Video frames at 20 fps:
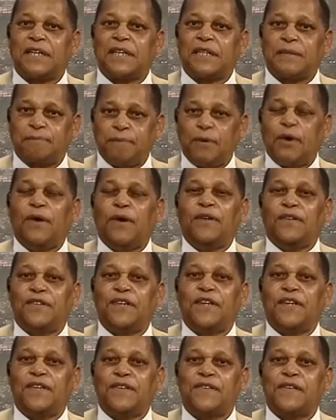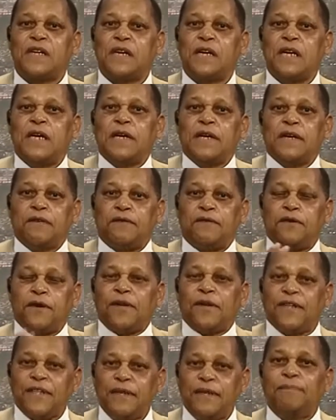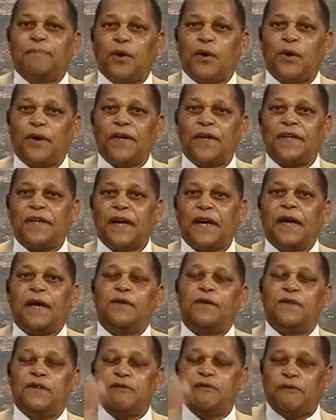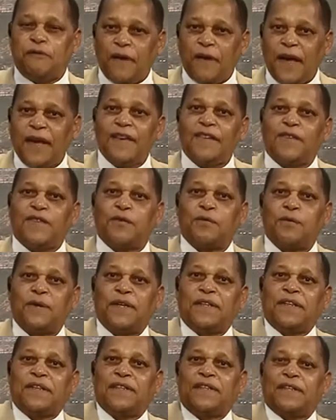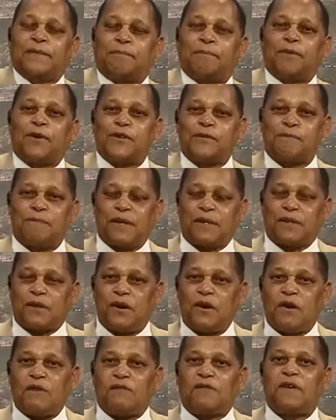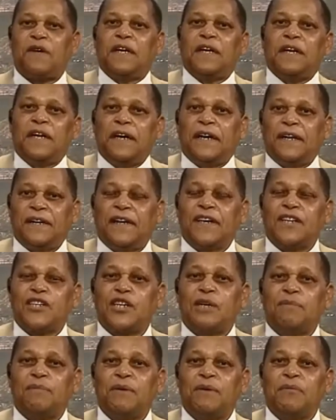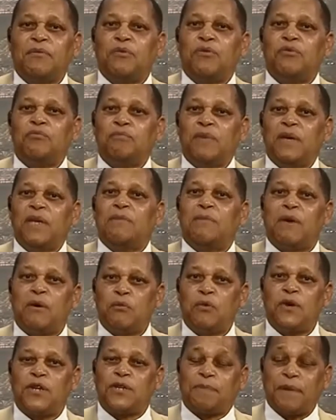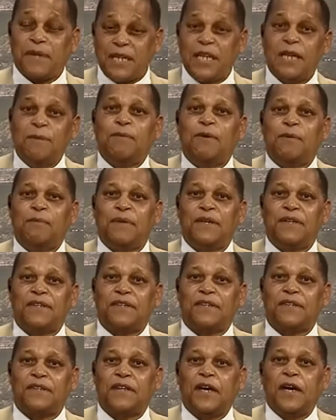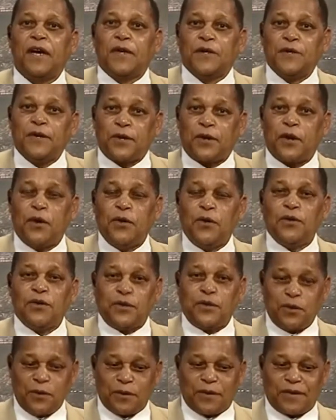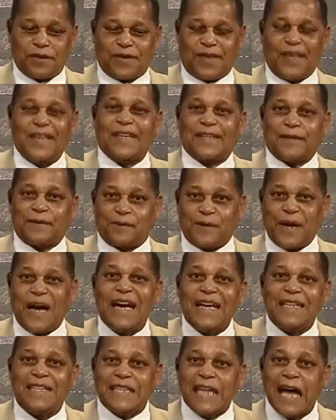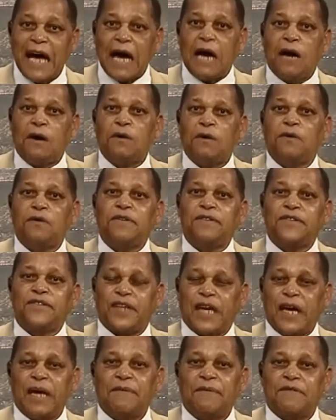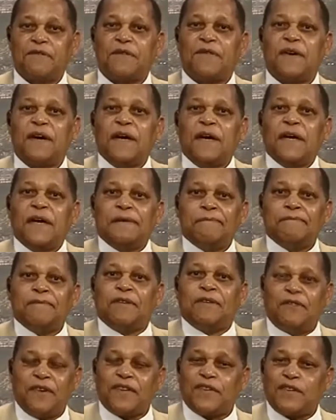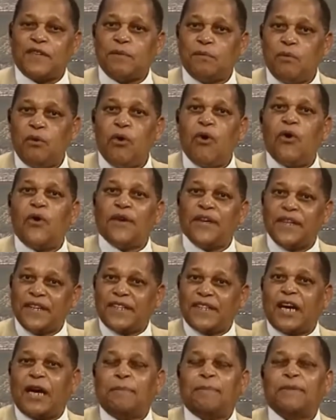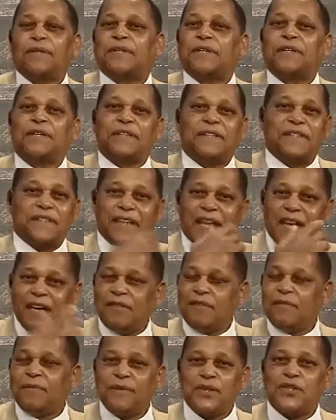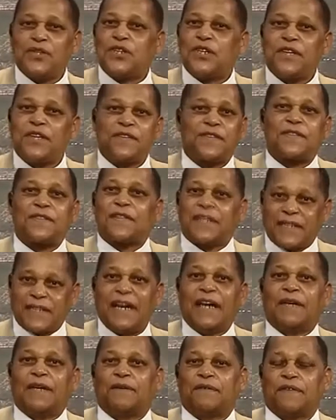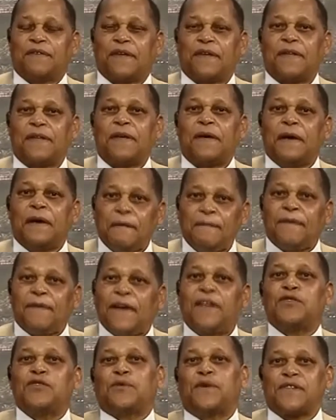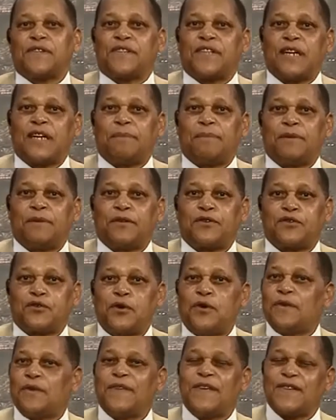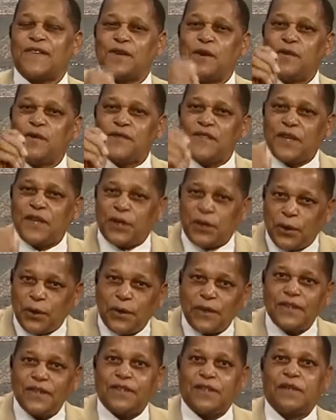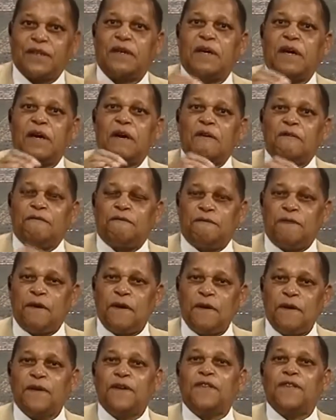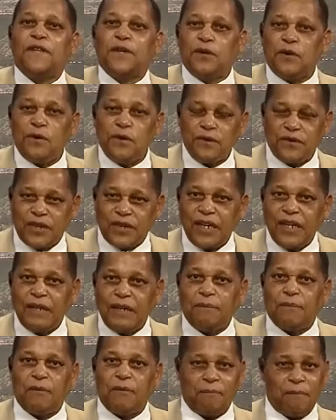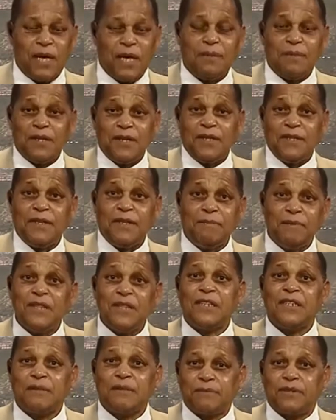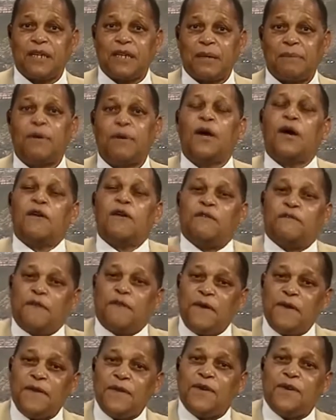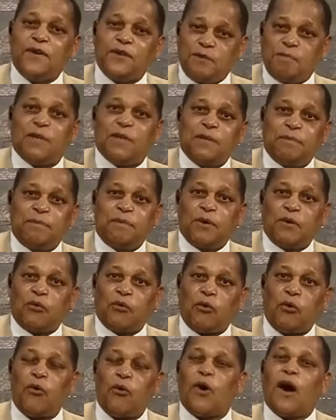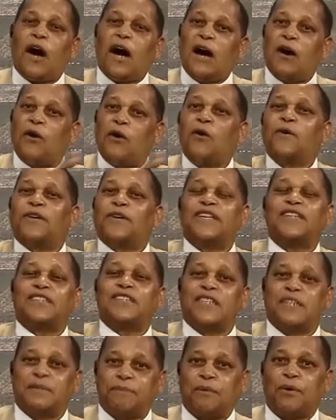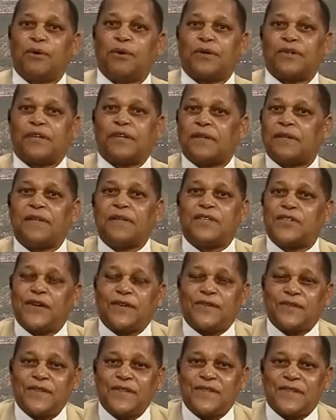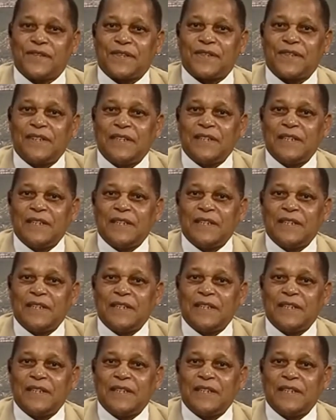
And the point is, if you're an employer and you're faced with the prospect of a national minimum wage being implemented, you're going to think right now in terms of investing more in capital, in heavy machines, that kind of thing. Mm-hmm. That is what is happening. So there's no security for in the long term, or maybe in the medium term, for those people who are already employed. There just isn't.